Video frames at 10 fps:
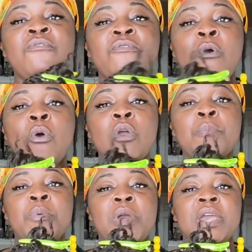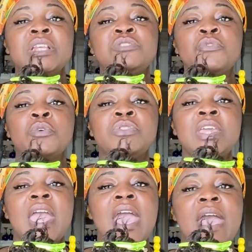four braids for
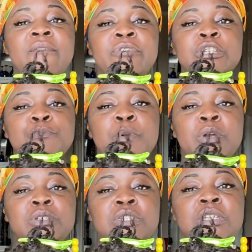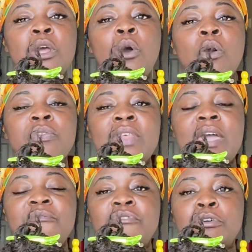the average person on
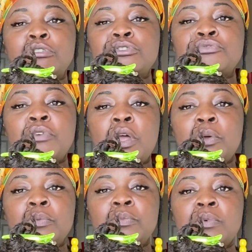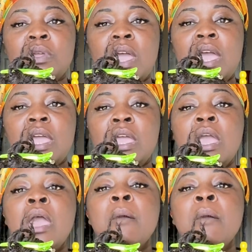that first row okay?